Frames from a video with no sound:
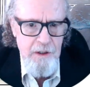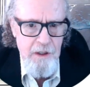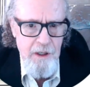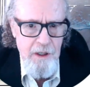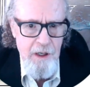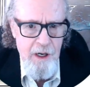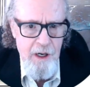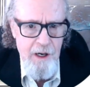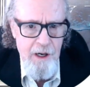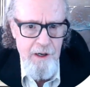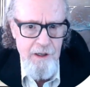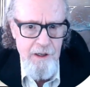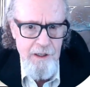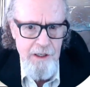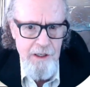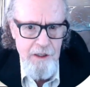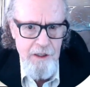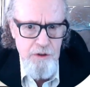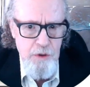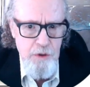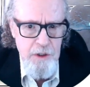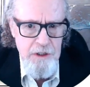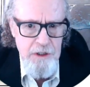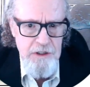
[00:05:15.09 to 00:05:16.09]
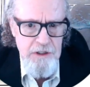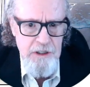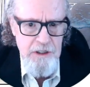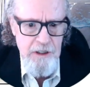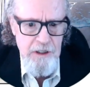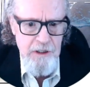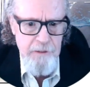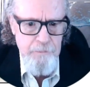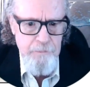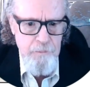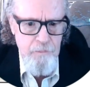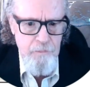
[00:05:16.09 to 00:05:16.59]

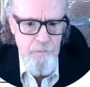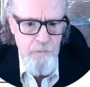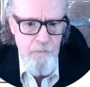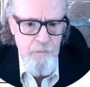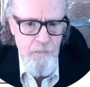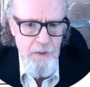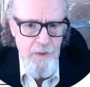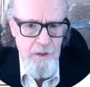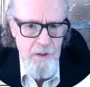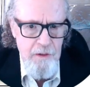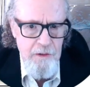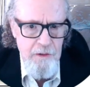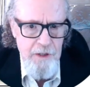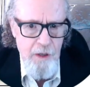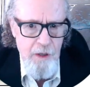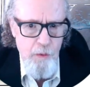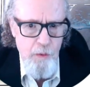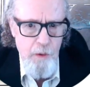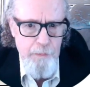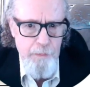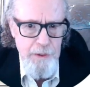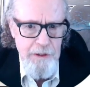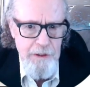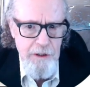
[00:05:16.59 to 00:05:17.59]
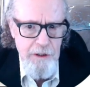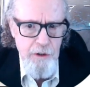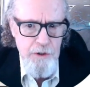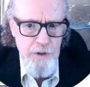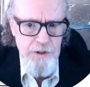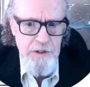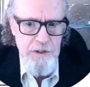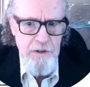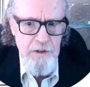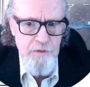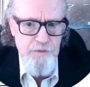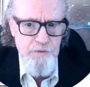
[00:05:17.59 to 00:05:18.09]
electricity that we'll be
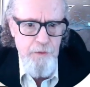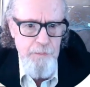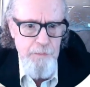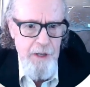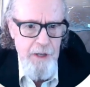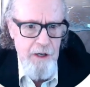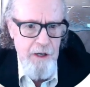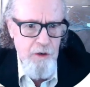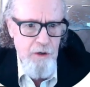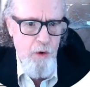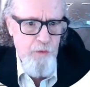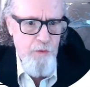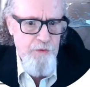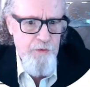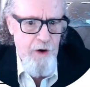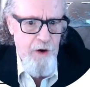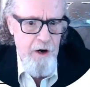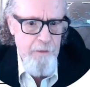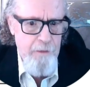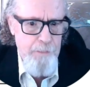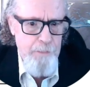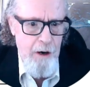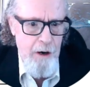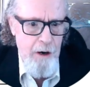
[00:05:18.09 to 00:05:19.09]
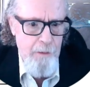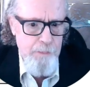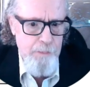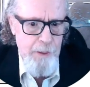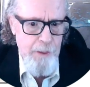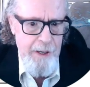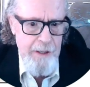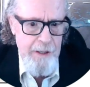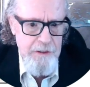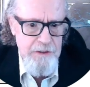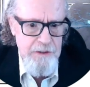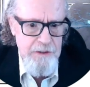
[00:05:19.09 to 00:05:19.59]
losing from that coal-fired power plant.